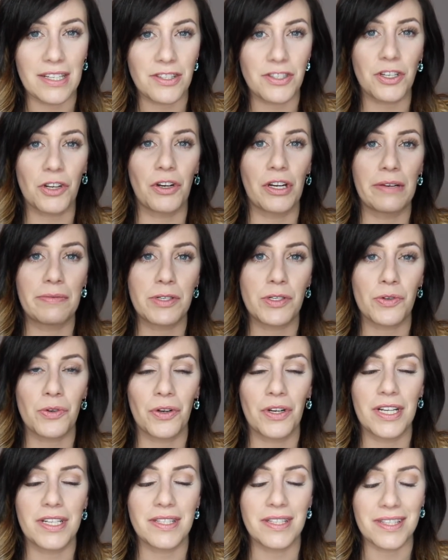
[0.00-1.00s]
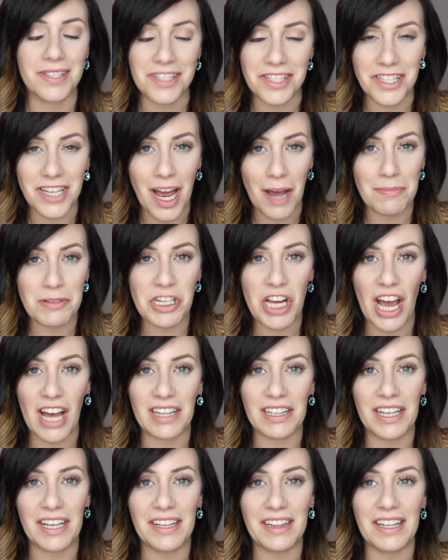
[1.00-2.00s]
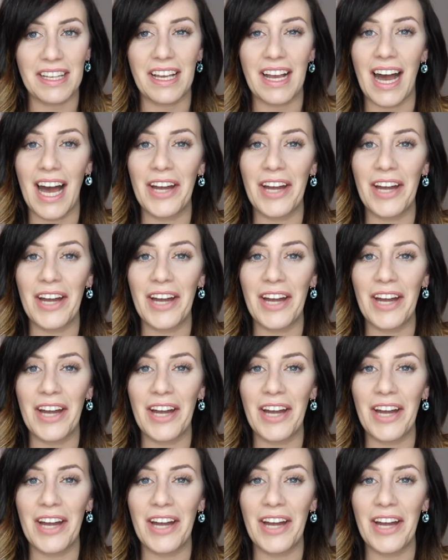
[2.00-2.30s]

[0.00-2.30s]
Instagram stories than Snapchat lately,